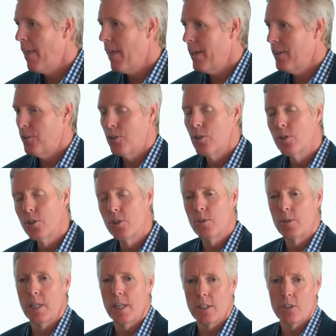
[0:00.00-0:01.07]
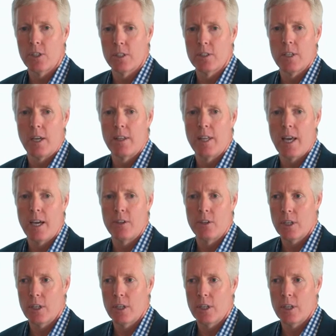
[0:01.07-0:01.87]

and to do the due diligence on that,